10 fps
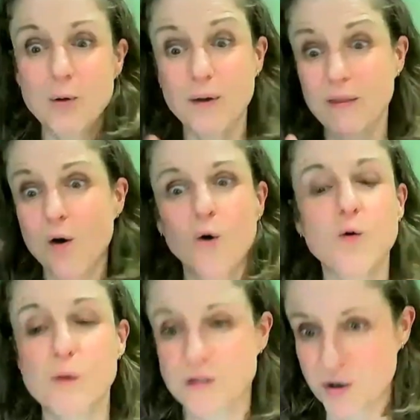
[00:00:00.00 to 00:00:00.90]
with our
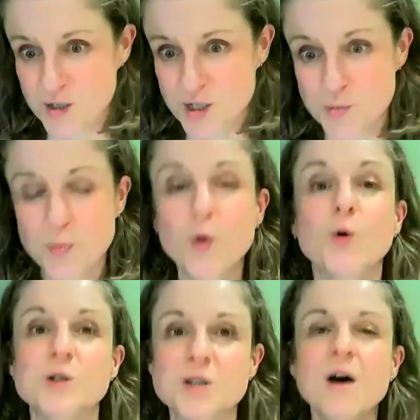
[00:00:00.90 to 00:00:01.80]
hormones across the
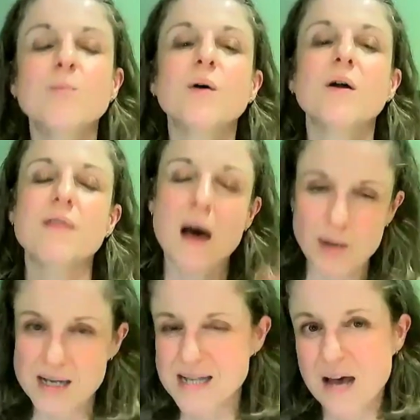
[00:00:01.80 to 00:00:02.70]
board, but that
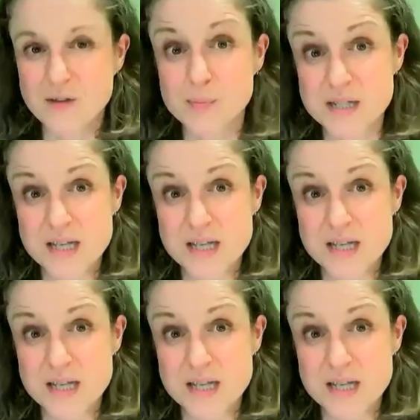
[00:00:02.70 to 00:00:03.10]
plays havoc